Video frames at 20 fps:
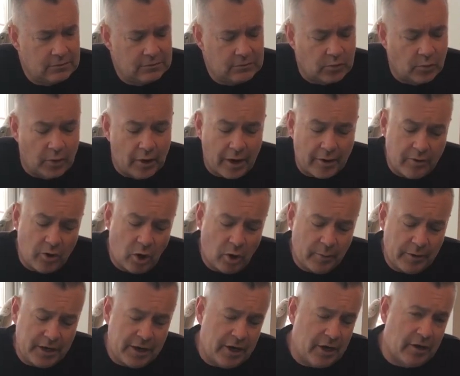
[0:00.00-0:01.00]
So where I
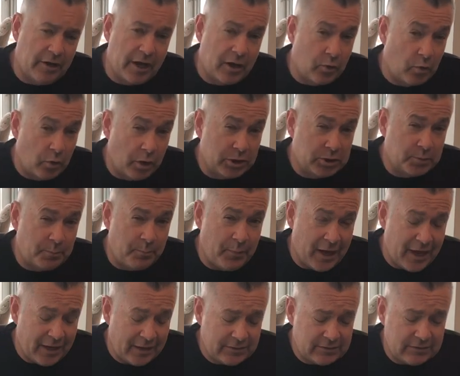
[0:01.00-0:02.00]
normally hear like rich
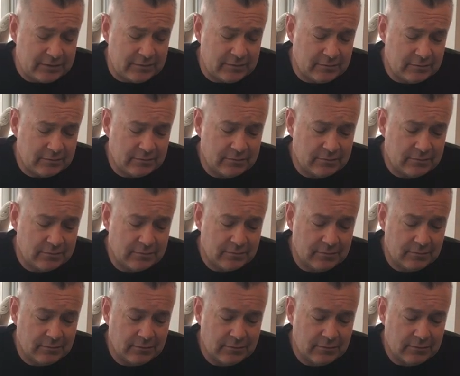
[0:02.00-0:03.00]
bass,
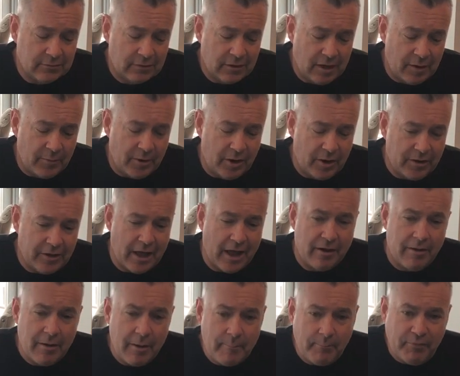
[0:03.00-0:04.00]
I'm hearing that
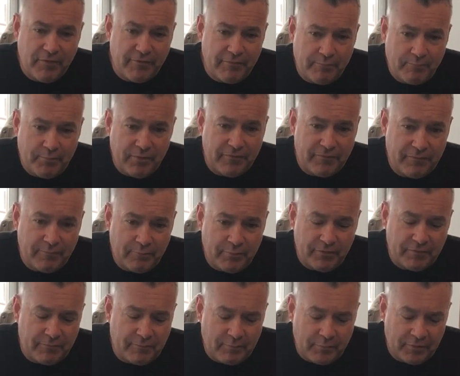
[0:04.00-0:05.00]
biff,
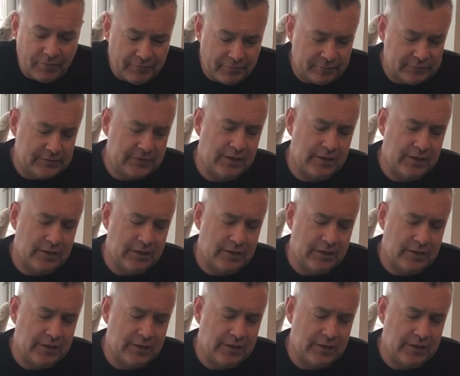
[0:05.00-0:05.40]
biff, biff, biff